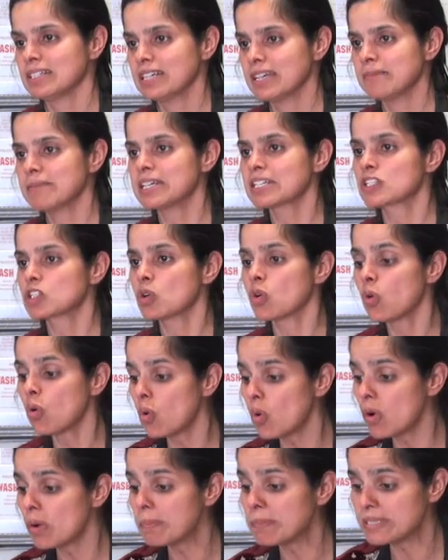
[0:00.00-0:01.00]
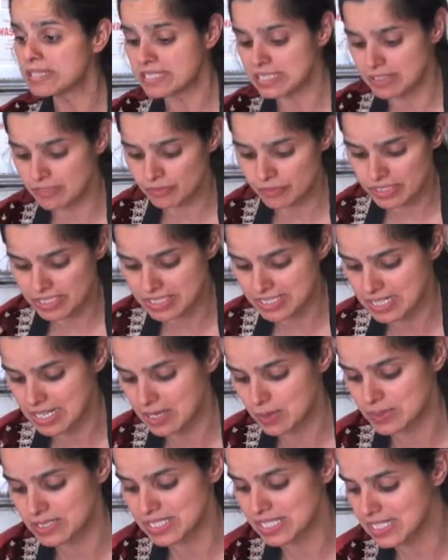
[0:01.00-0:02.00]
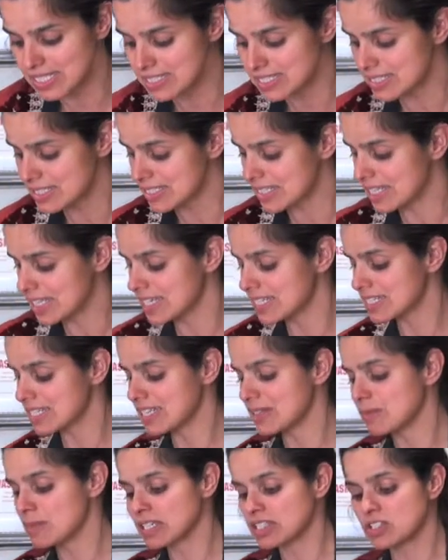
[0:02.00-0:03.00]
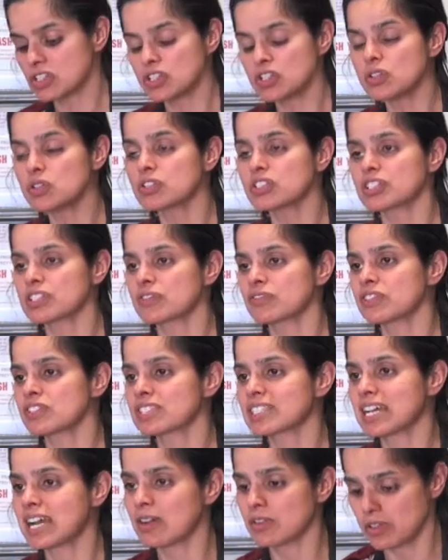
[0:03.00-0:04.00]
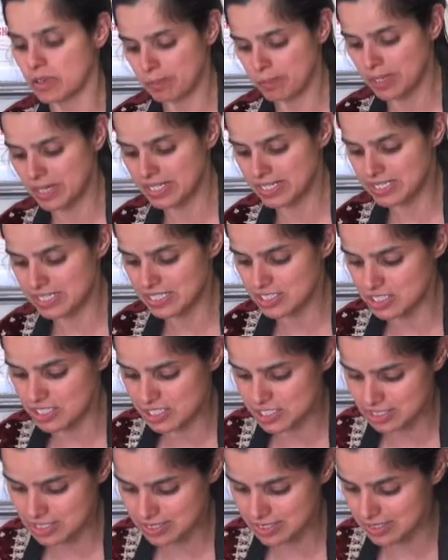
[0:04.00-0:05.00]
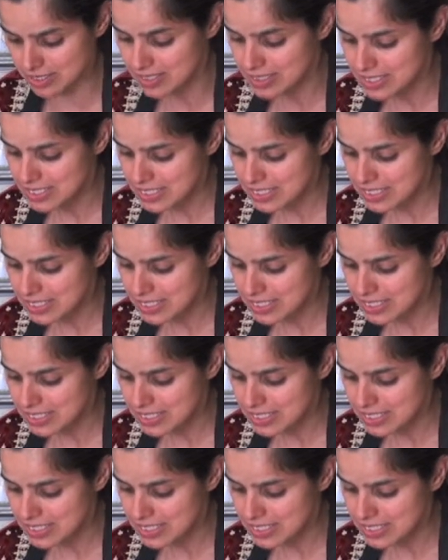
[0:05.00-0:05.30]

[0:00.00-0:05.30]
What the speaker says: It makes a whole big difference to how it tastes in the end, and it makes a huge difference to how your body digests it.